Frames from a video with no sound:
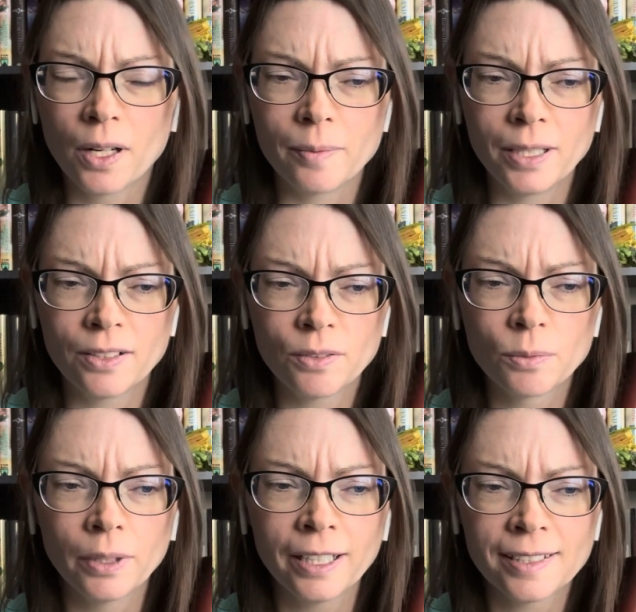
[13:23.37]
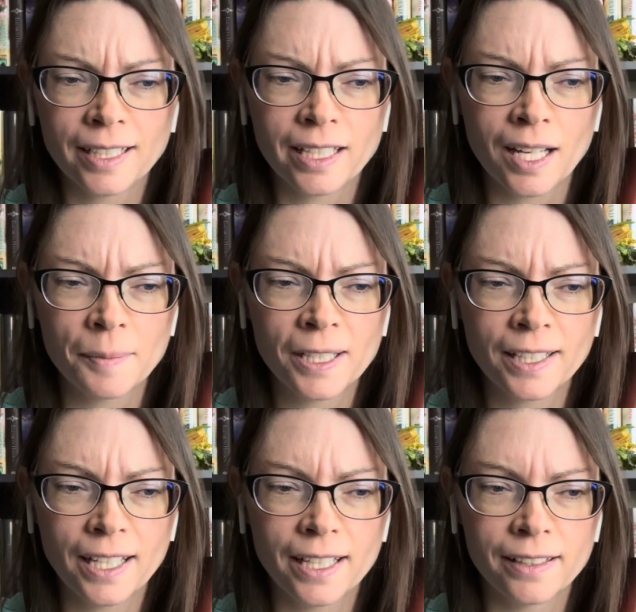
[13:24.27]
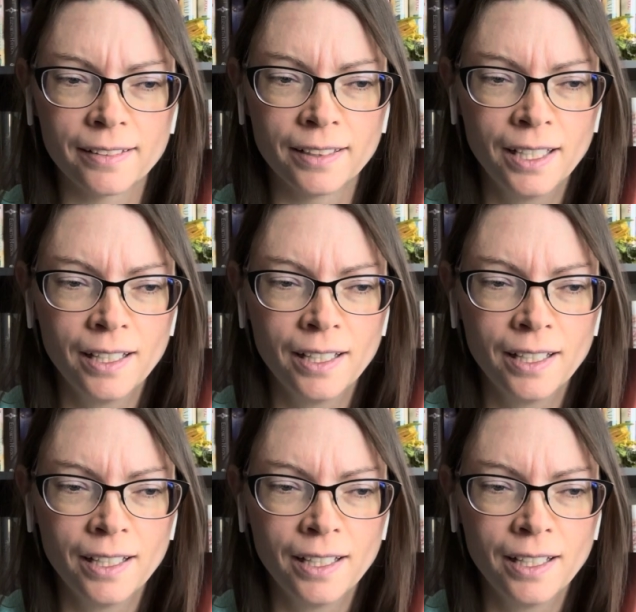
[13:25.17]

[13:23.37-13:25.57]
I mean, they're really dynamic, and